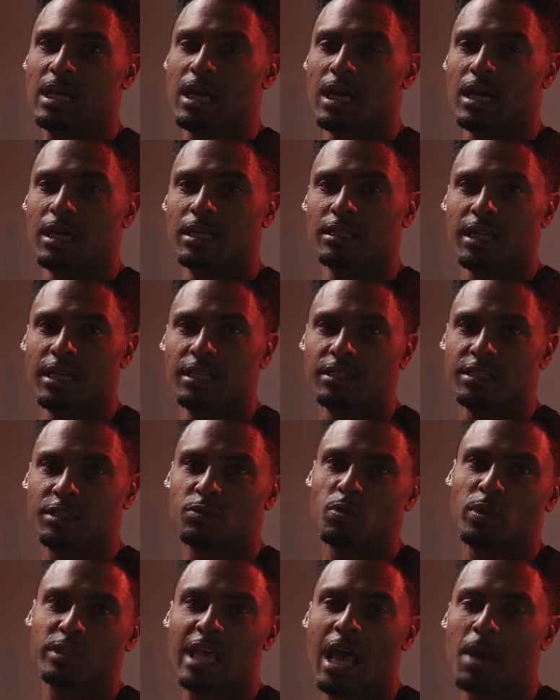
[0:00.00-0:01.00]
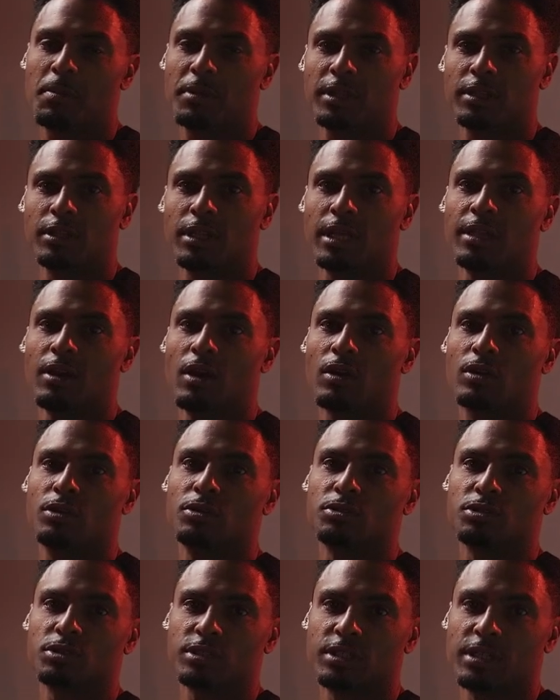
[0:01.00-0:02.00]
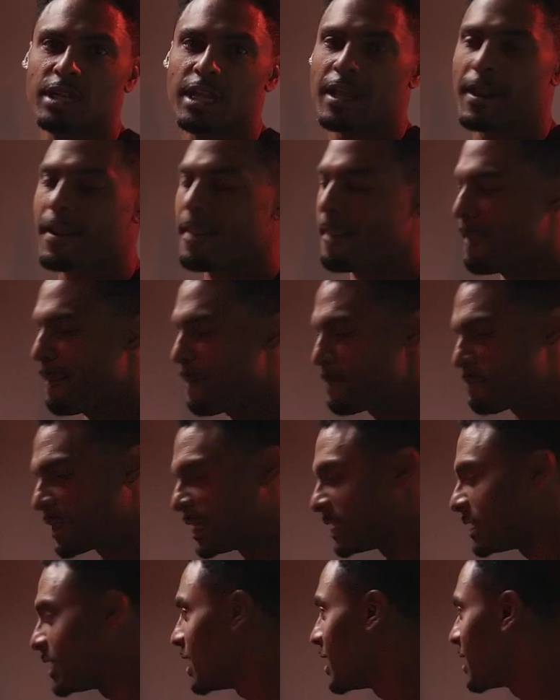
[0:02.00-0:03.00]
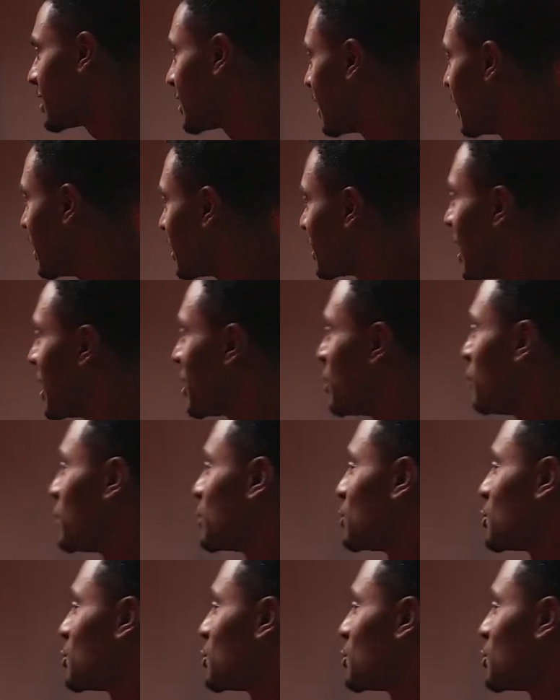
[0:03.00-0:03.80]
and just what's happening in our culture today. Doug, thank you for